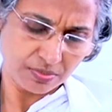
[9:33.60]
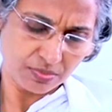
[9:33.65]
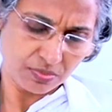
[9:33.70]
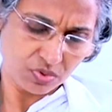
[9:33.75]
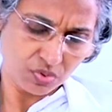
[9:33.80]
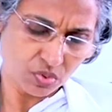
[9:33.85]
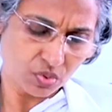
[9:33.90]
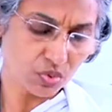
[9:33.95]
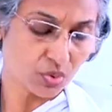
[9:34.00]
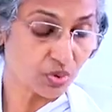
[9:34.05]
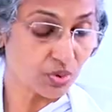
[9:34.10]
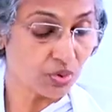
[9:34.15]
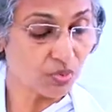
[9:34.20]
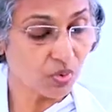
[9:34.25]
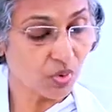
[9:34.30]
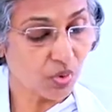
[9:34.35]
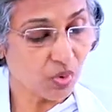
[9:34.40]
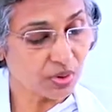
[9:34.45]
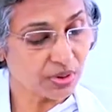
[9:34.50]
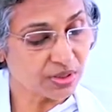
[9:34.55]
soy,
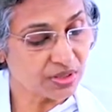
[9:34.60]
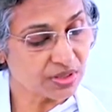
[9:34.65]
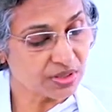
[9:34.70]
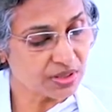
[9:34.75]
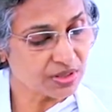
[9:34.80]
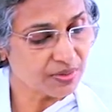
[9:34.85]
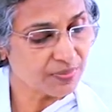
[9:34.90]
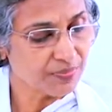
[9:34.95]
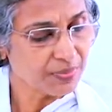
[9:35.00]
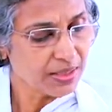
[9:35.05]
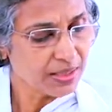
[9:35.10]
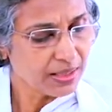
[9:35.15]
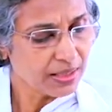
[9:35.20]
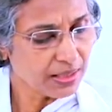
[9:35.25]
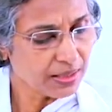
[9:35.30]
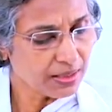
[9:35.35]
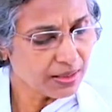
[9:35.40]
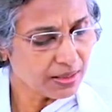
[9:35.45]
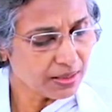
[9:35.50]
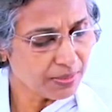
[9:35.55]
orange,
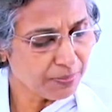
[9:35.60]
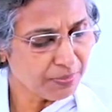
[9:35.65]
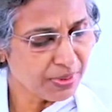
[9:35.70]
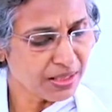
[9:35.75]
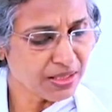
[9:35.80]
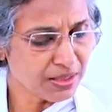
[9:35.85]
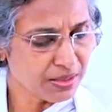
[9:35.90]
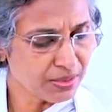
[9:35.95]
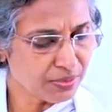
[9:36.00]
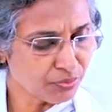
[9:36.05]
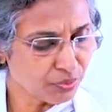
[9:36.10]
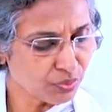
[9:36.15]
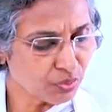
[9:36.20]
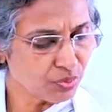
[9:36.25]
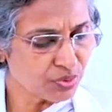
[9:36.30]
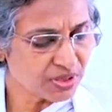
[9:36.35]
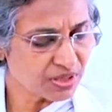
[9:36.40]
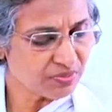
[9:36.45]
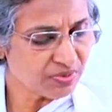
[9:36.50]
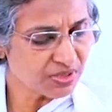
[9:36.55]
and many
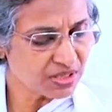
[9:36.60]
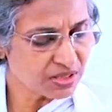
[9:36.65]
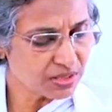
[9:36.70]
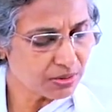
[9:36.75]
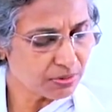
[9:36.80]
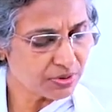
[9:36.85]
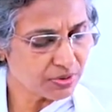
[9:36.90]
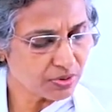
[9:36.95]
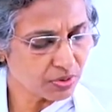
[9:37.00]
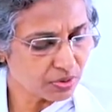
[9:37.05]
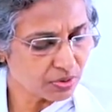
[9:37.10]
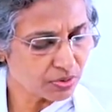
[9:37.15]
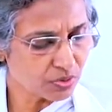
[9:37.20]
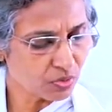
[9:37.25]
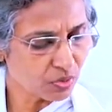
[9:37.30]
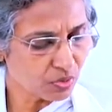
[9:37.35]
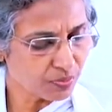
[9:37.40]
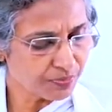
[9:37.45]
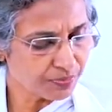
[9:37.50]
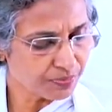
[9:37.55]
fruits and vegetables
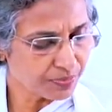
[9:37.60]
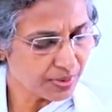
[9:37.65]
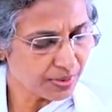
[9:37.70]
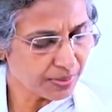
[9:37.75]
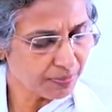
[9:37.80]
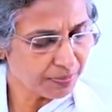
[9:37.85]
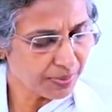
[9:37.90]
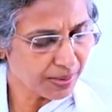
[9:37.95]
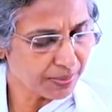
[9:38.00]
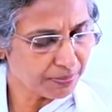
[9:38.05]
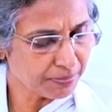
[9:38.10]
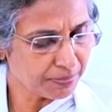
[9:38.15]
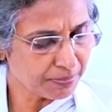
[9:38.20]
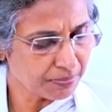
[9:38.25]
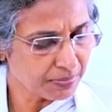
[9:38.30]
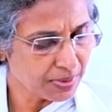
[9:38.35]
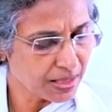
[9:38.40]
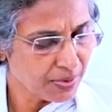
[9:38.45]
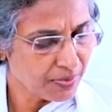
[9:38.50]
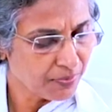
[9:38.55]
also,
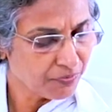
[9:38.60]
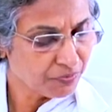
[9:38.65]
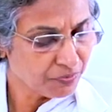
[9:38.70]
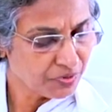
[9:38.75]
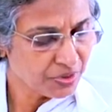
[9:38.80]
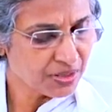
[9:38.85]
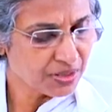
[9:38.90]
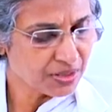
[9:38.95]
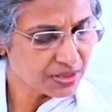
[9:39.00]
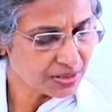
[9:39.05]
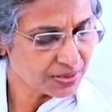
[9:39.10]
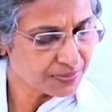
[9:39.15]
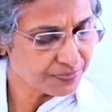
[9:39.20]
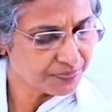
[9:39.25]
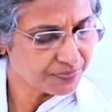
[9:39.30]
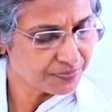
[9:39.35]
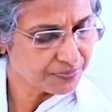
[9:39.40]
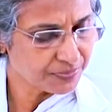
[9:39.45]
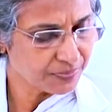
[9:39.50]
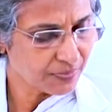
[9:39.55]
plum, wheat,
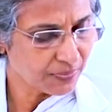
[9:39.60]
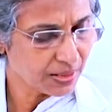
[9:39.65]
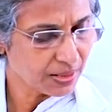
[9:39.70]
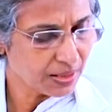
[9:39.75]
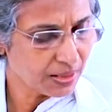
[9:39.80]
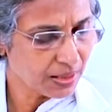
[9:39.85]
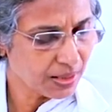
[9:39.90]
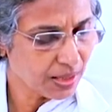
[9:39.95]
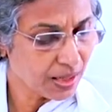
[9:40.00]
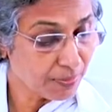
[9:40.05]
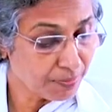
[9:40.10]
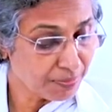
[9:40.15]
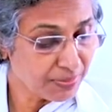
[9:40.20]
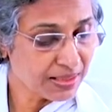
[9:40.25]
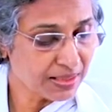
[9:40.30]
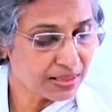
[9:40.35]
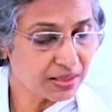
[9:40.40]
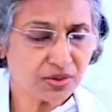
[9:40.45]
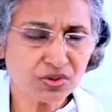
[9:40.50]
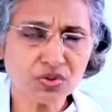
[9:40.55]

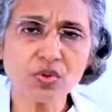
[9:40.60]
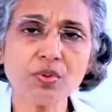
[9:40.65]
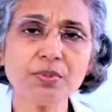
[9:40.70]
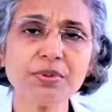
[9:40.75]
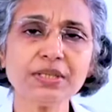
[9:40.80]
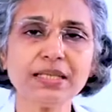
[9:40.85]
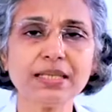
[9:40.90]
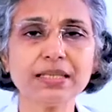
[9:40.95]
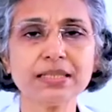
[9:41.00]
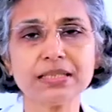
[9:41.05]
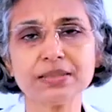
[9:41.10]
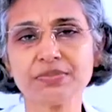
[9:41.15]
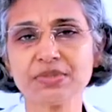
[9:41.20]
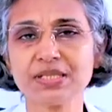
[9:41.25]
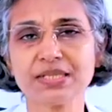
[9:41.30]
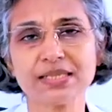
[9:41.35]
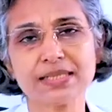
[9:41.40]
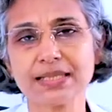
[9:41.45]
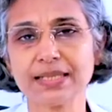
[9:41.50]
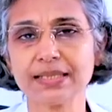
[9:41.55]
milk, so many items
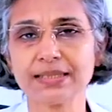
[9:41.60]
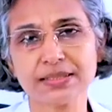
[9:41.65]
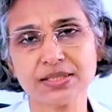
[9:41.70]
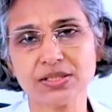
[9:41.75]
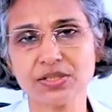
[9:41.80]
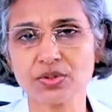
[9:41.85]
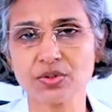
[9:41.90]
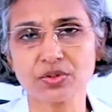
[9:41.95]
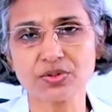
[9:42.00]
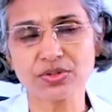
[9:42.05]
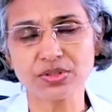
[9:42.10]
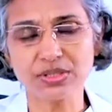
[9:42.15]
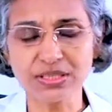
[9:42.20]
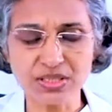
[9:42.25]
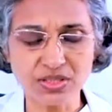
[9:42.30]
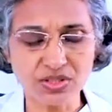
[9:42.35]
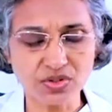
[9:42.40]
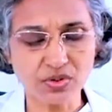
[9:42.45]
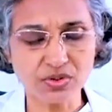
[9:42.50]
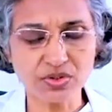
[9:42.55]
she is allergic also.
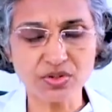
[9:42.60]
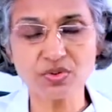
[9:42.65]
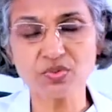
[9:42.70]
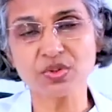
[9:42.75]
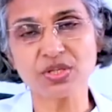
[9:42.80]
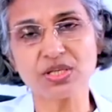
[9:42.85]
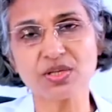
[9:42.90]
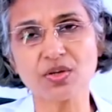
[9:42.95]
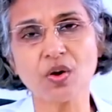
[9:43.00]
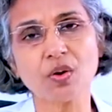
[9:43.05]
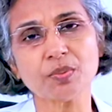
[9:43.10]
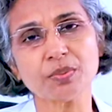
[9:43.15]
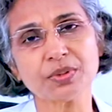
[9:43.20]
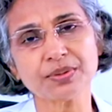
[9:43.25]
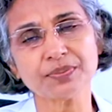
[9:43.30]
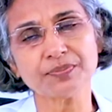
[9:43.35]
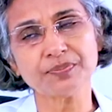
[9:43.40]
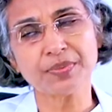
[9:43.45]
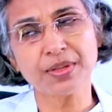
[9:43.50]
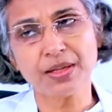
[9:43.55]
That is also very
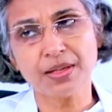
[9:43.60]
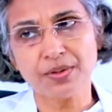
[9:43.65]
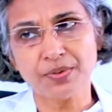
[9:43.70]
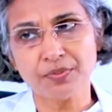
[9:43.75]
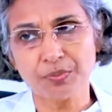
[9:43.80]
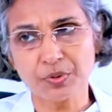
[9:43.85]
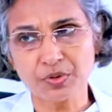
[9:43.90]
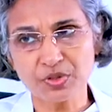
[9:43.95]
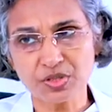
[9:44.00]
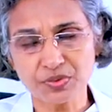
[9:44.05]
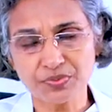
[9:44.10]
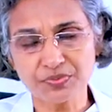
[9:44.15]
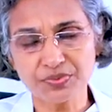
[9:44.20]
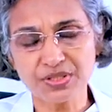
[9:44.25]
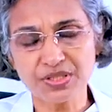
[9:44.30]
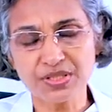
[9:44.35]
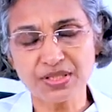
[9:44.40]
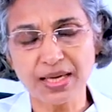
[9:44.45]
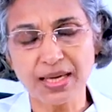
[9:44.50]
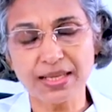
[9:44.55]
common. Most of
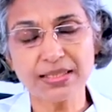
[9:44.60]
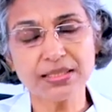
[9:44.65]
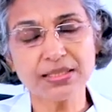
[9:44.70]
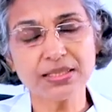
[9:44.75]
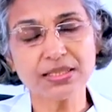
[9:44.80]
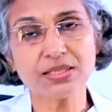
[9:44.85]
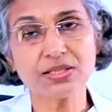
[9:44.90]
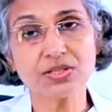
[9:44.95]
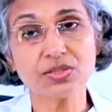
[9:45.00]
this allergic